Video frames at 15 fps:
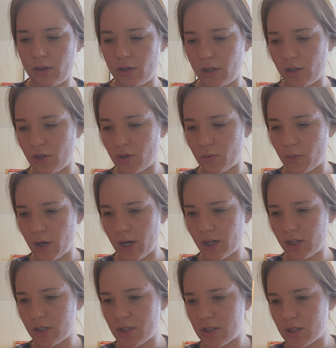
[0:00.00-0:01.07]
the
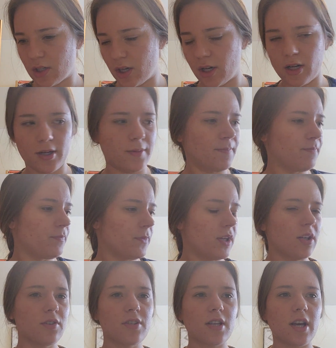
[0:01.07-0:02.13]
correct
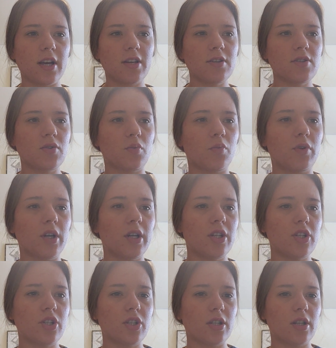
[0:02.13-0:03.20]
needle size,
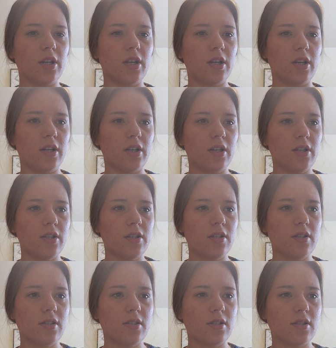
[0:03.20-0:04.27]
which
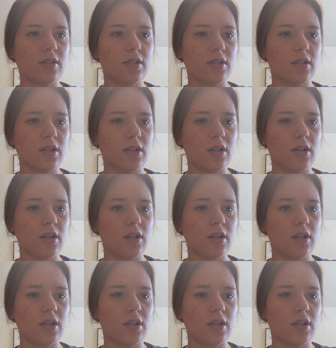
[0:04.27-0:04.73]
is